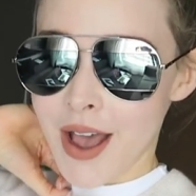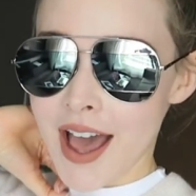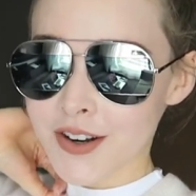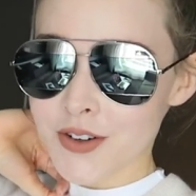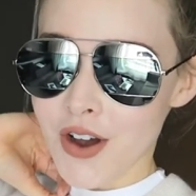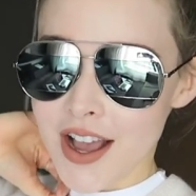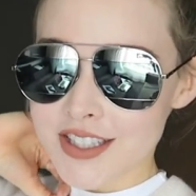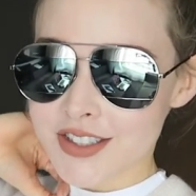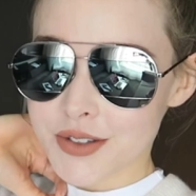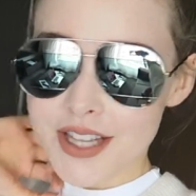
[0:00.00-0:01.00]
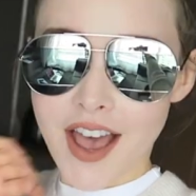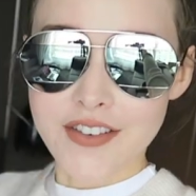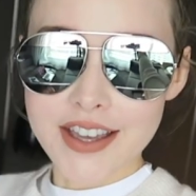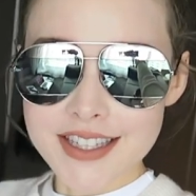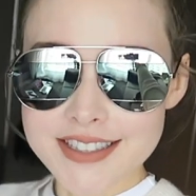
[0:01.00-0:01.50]
I don't know, I just was
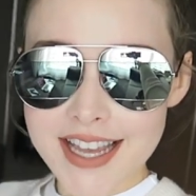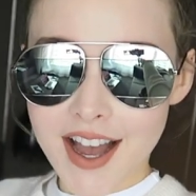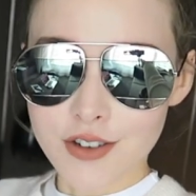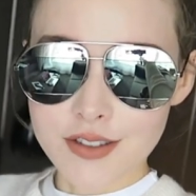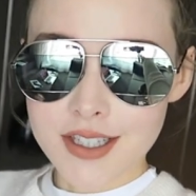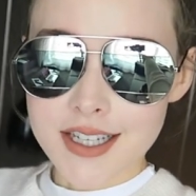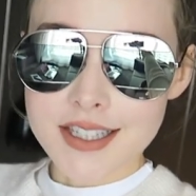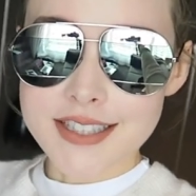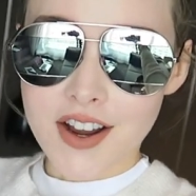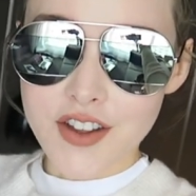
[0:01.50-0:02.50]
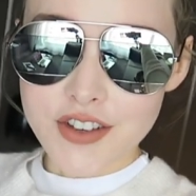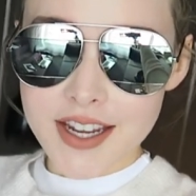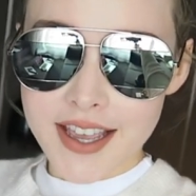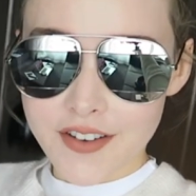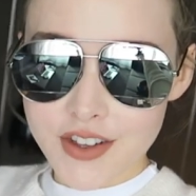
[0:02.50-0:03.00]
having a down of a night.